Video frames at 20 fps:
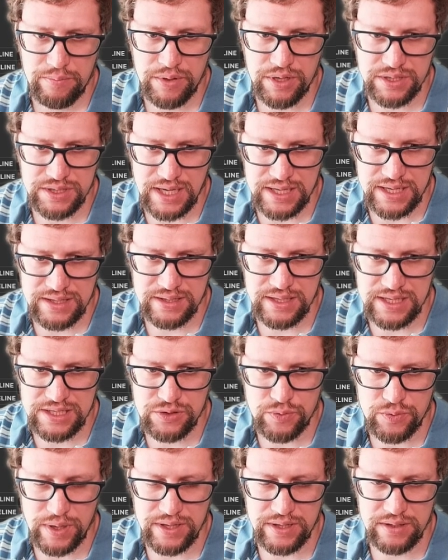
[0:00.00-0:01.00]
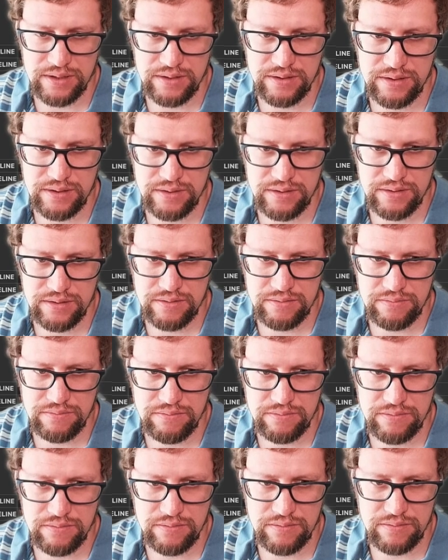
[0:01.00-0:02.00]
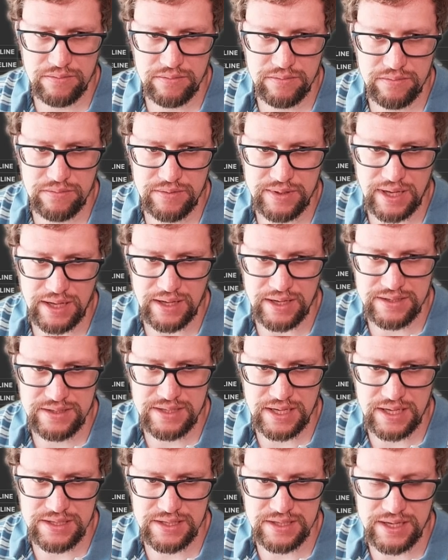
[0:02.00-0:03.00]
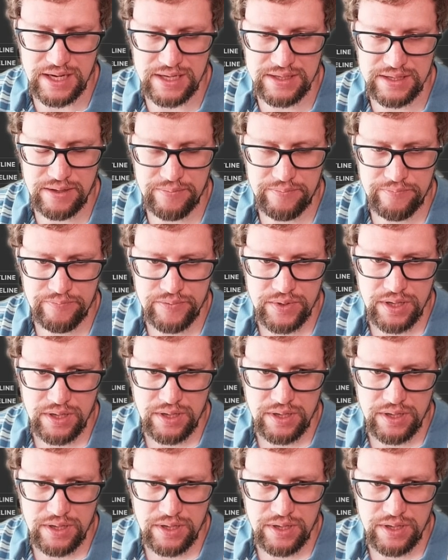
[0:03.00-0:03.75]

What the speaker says: because then that's when that sends the data.